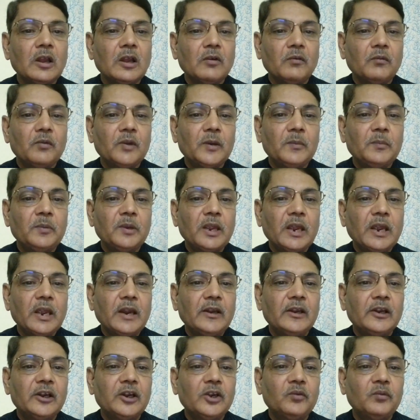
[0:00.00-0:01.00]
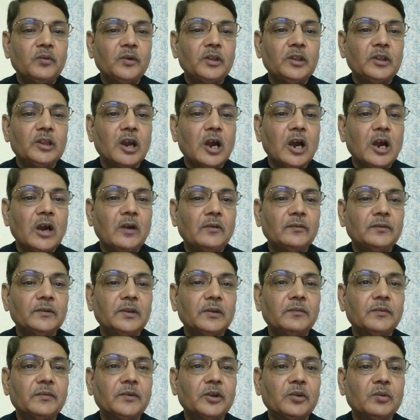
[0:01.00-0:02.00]
will be added with half the
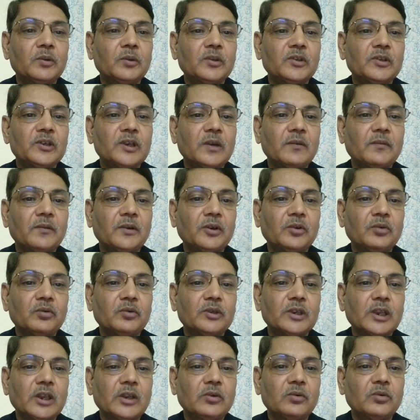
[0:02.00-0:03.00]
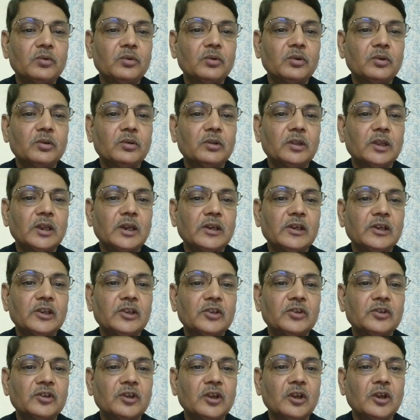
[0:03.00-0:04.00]
frequency of heterozygote, that
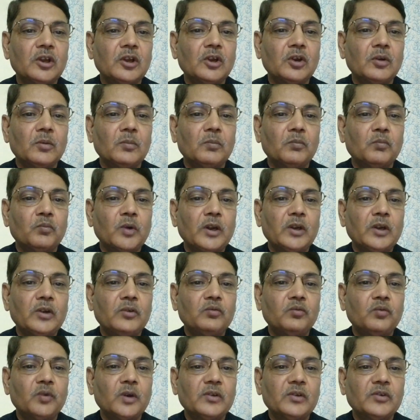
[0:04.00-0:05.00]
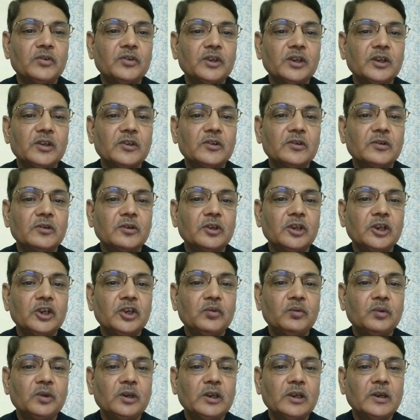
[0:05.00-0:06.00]
is 0.16,
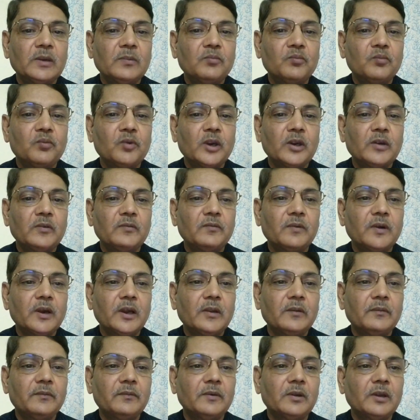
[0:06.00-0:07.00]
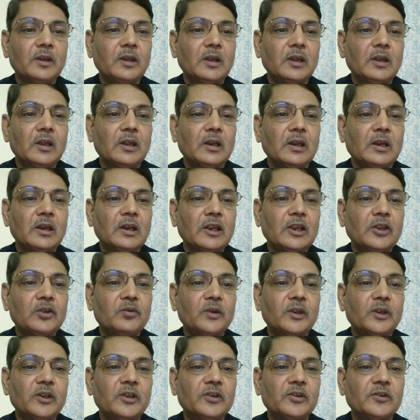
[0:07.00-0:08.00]
it will come 0.5.
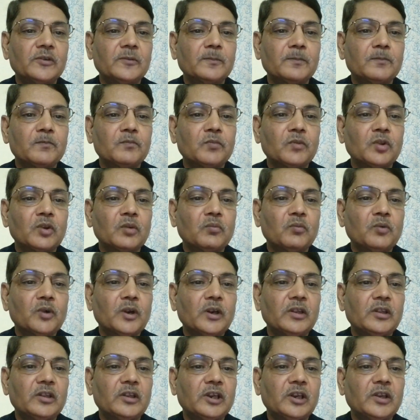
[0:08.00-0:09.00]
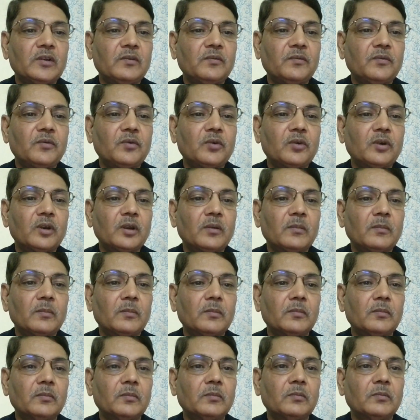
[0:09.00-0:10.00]
Likewise, 0.34,
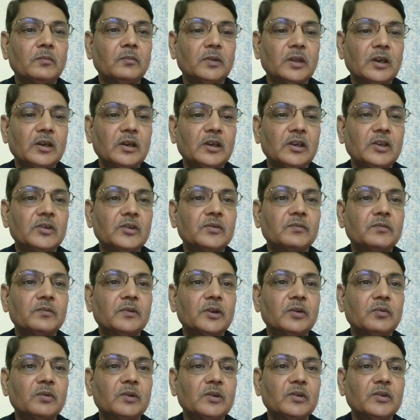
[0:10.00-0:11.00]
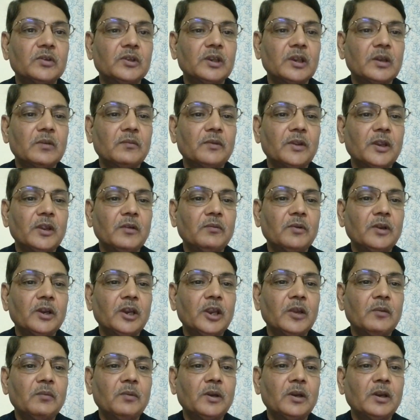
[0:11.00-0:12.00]
that is frequency of
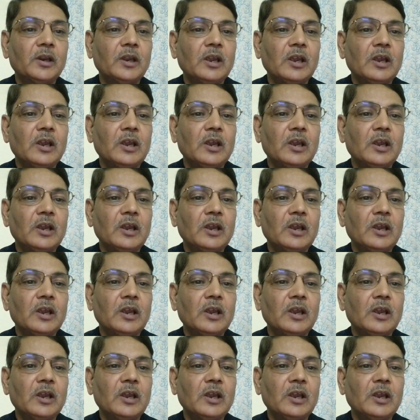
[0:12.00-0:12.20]
A1,